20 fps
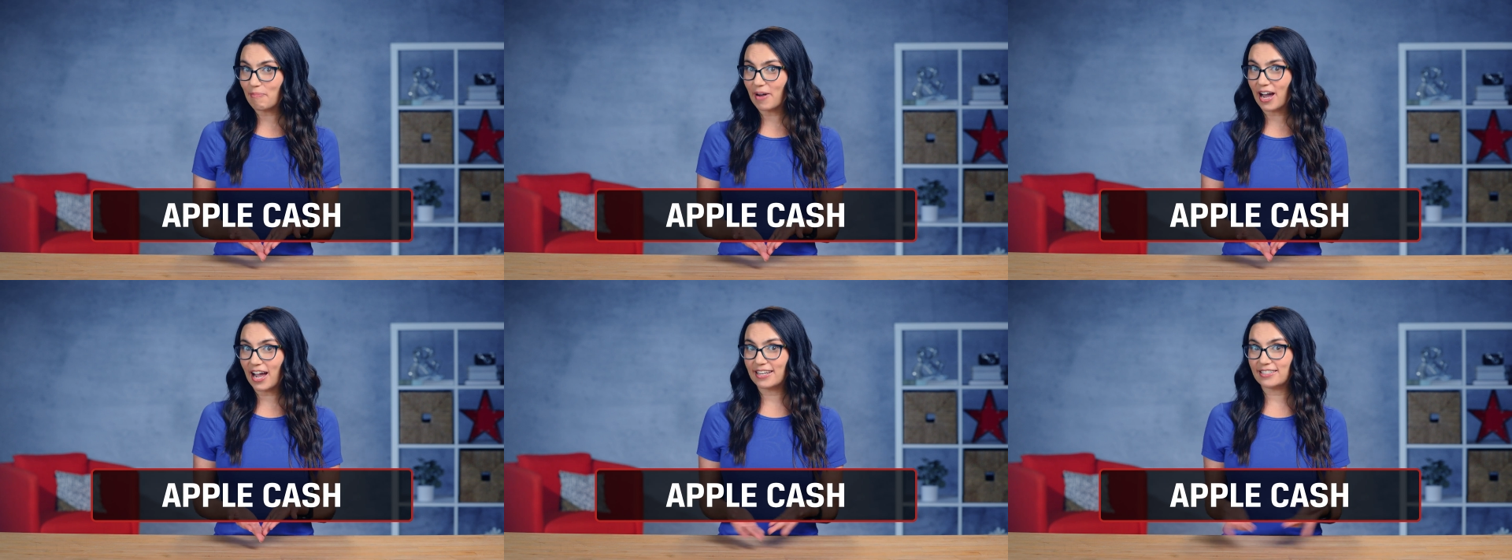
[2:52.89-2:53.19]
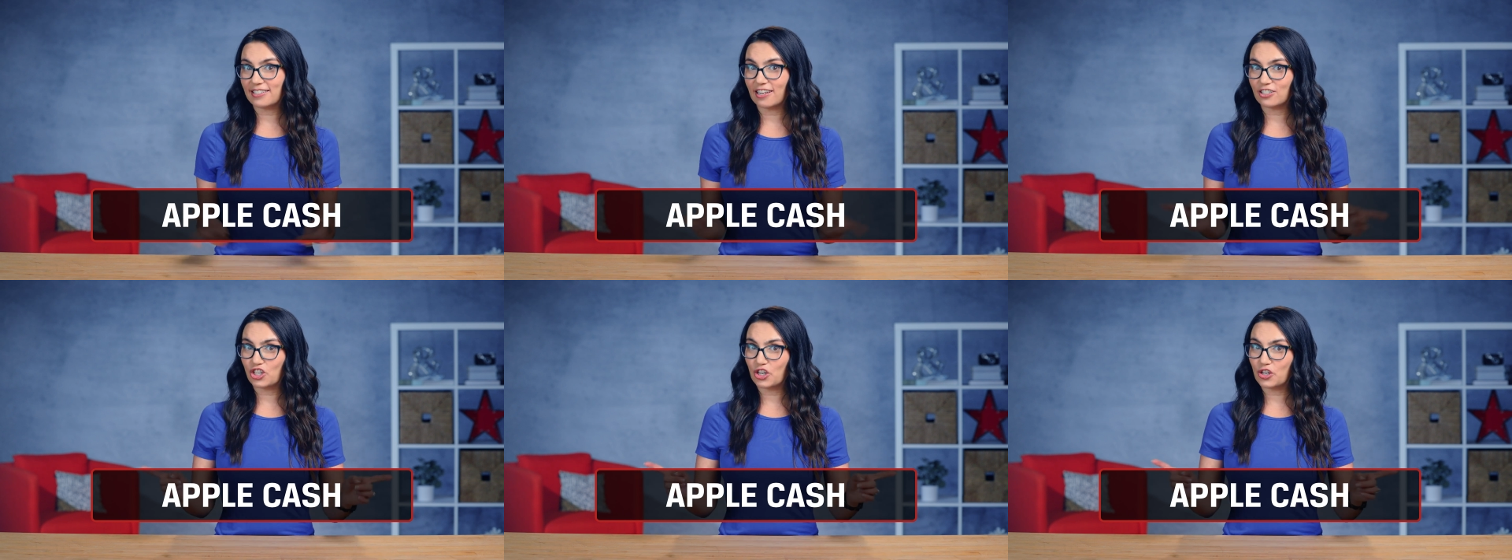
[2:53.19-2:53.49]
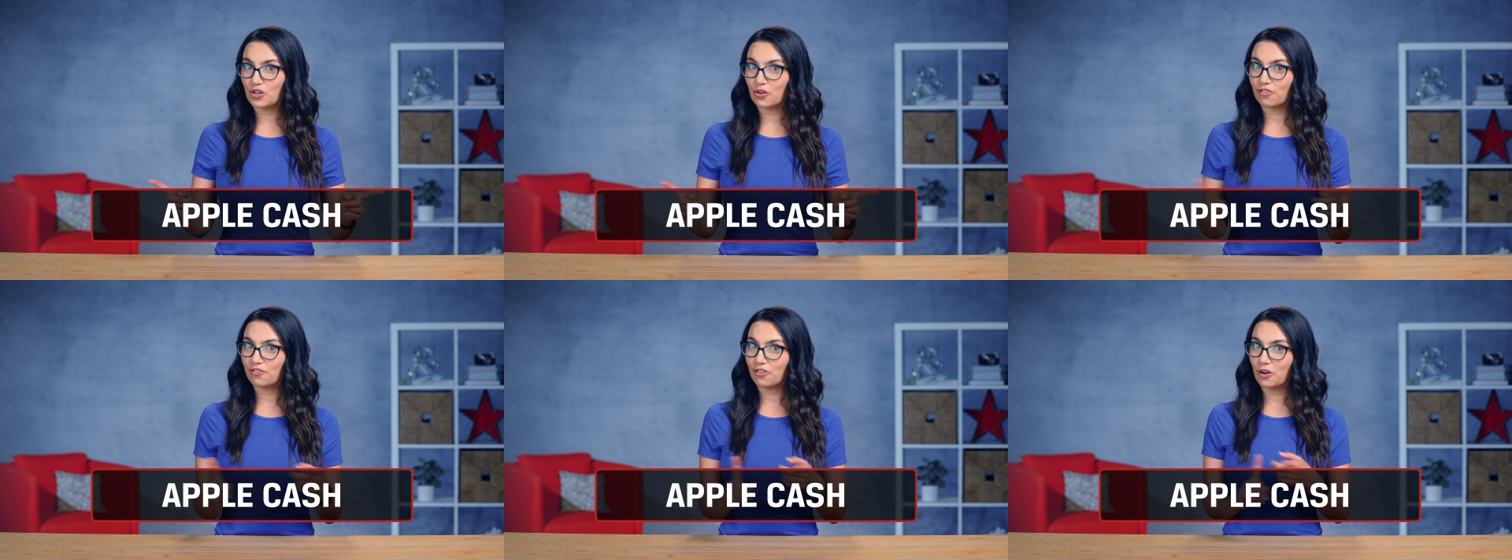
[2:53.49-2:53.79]
by
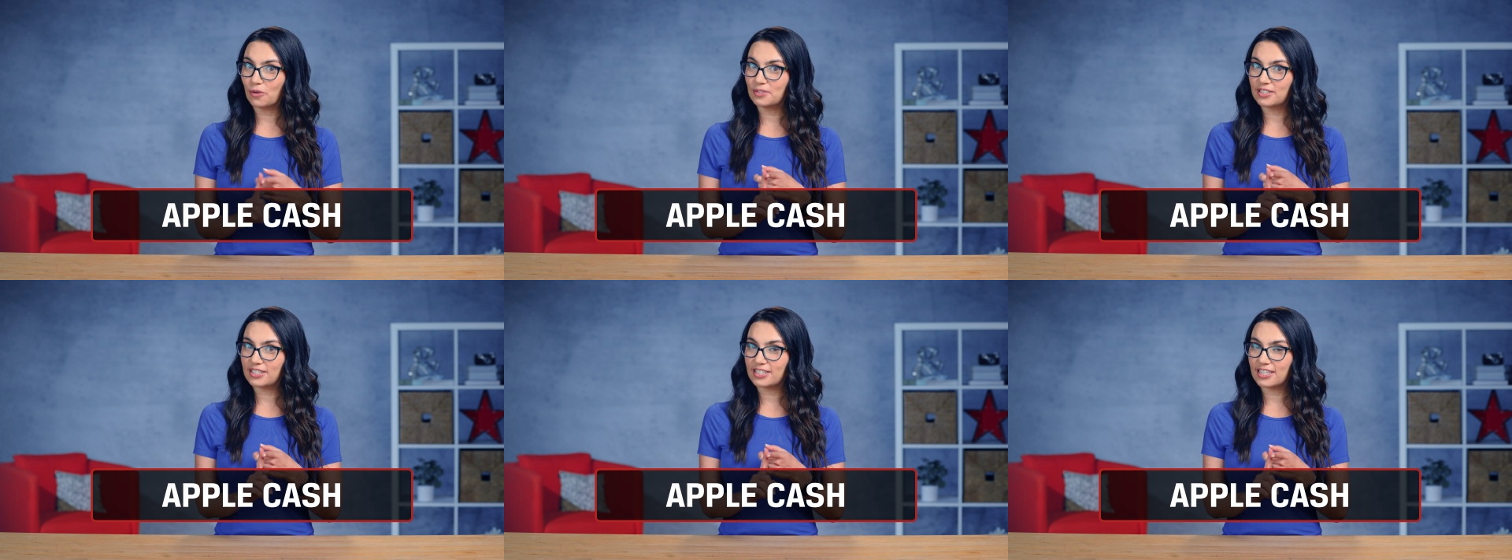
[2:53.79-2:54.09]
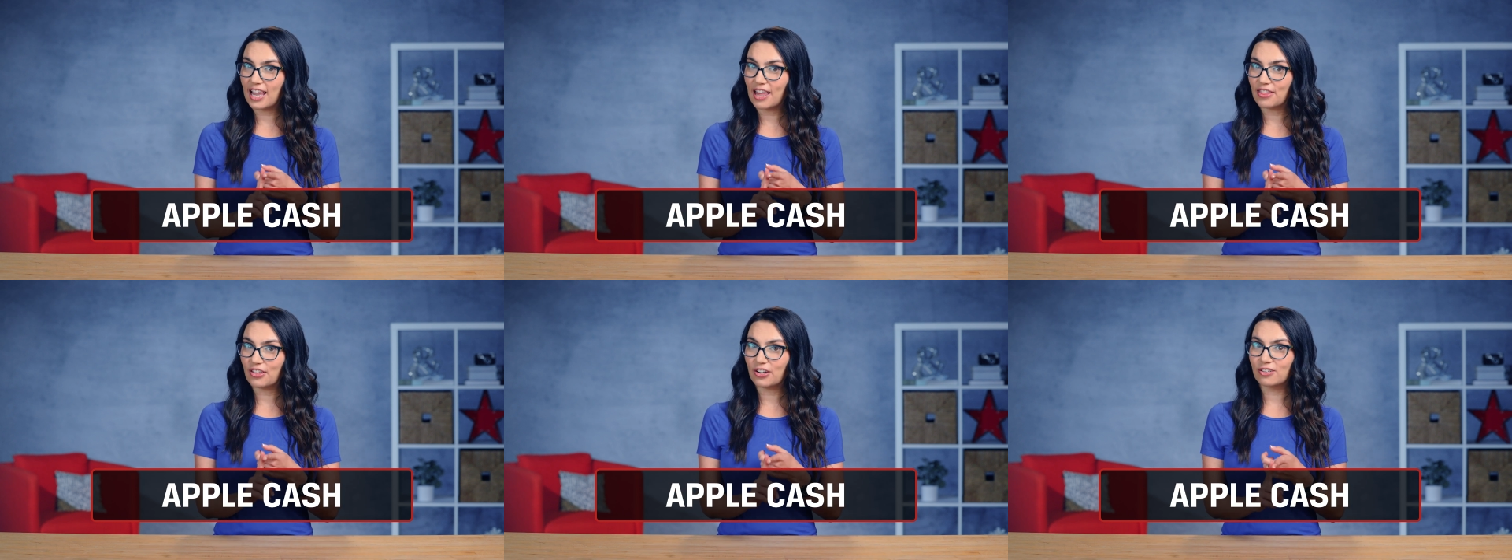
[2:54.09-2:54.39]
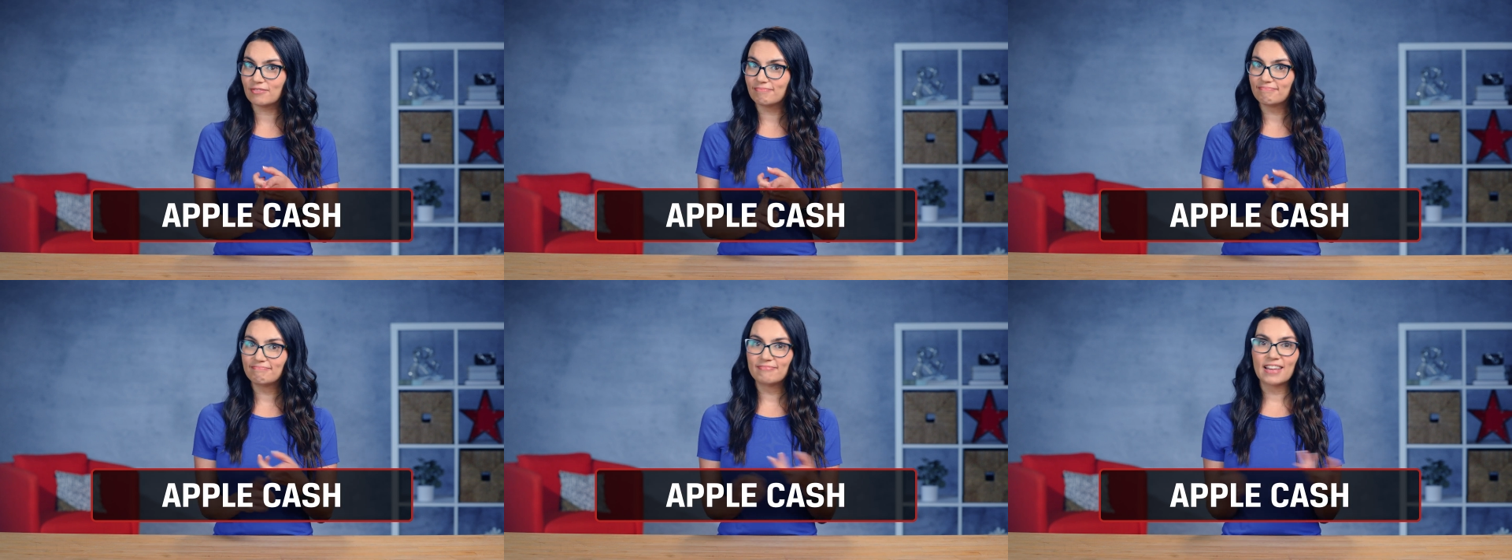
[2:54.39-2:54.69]
touching your phones together?